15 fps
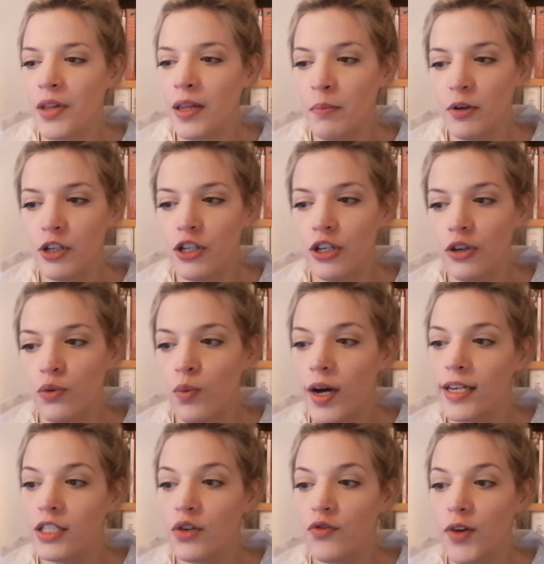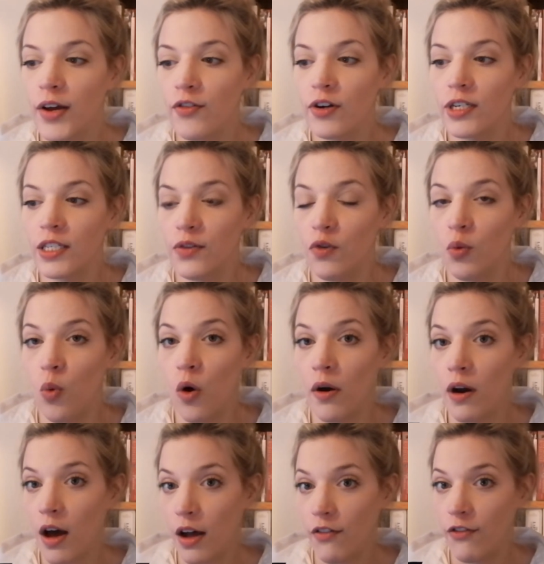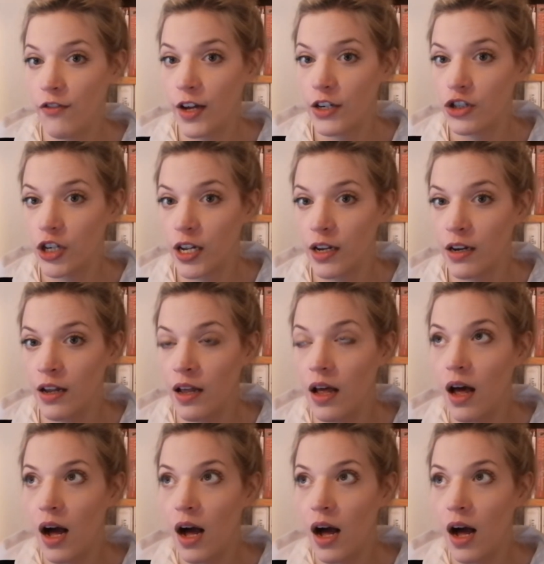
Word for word: number two, what is your favorite Civil War nonfiction?